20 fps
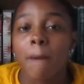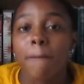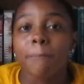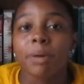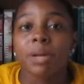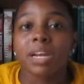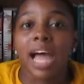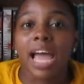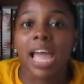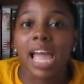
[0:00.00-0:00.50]

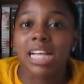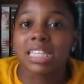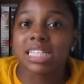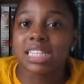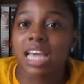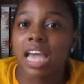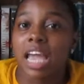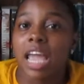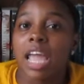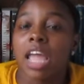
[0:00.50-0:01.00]
But like I
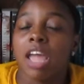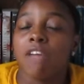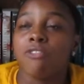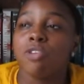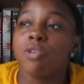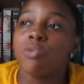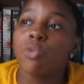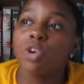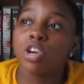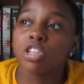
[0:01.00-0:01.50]
said,
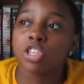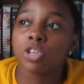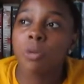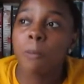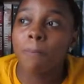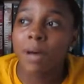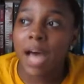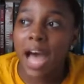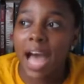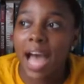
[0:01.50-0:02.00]
if you were to
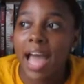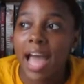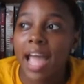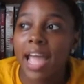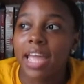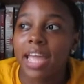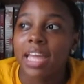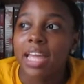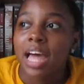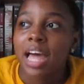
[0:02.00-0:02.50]

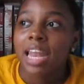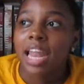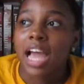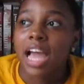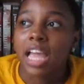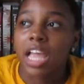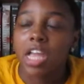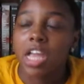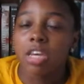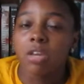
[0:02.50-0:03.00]
buy
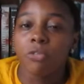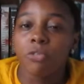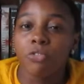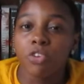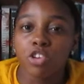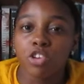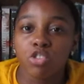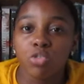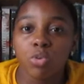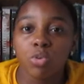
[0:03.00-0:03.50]
like
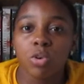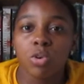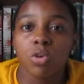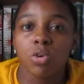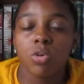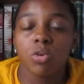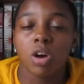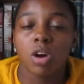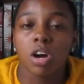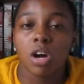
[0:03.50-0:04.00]

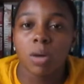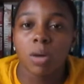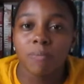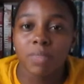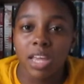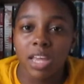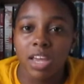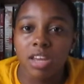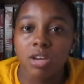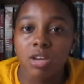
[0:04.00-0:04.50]
individual,
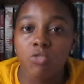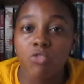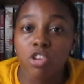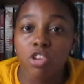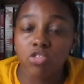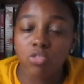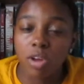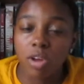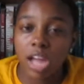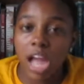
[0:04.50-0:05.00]
um, the
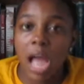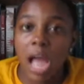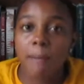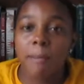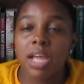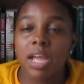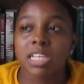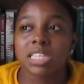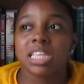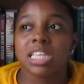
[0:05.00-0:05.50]
individual
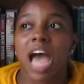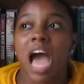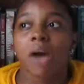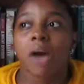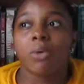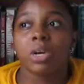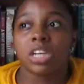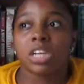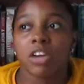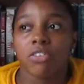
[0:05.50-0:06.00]
comics,
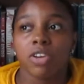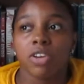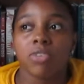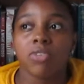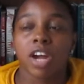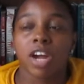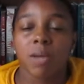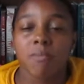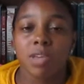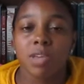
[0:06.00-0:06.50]
I would
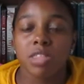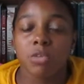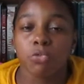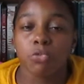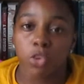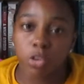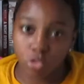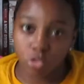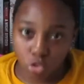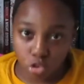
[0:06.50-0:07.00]
definitely recommend the
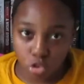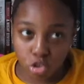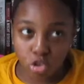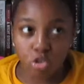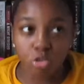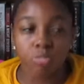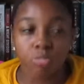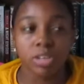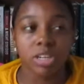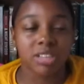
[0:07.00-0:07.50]
first
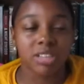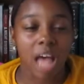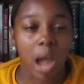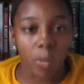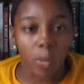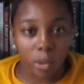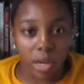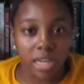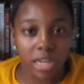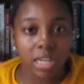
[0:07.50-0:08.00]
two because
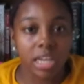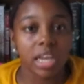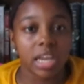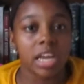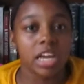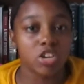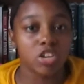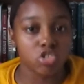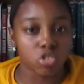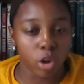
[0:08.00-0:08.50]
I really
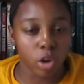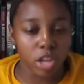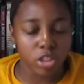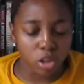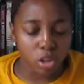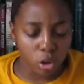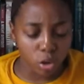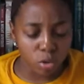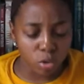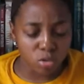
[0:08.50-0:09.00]
did enjoy
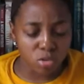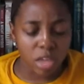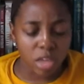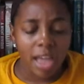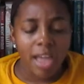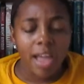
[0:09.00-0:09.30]
those.